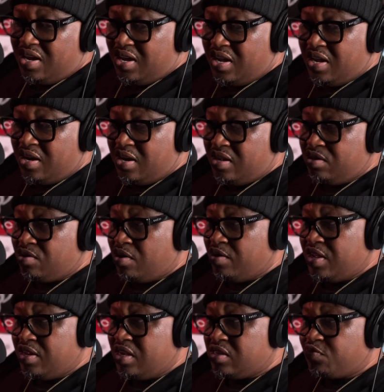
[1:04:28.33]
And
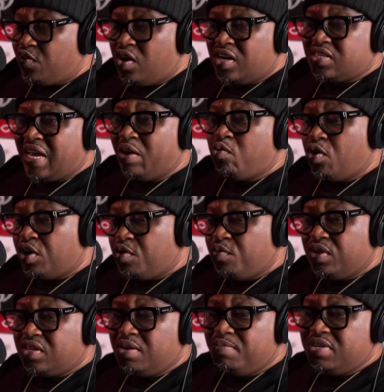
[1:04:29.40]
as far as like working
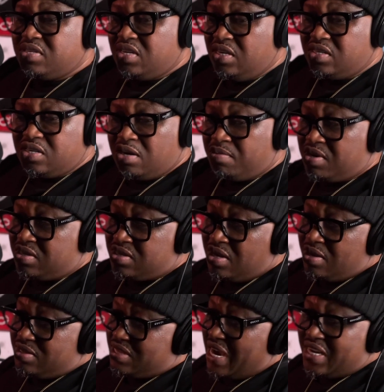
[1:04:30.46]
with them and teaching them, because
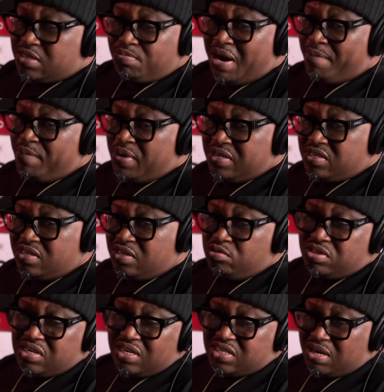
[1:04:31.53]
that's my mission. You
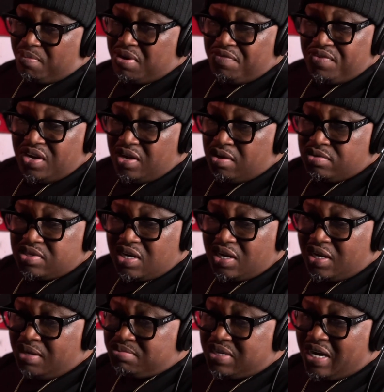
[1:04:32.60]
seen some of the videos and the
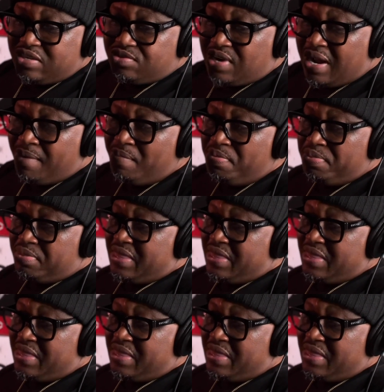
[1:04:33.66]
clips I dropped.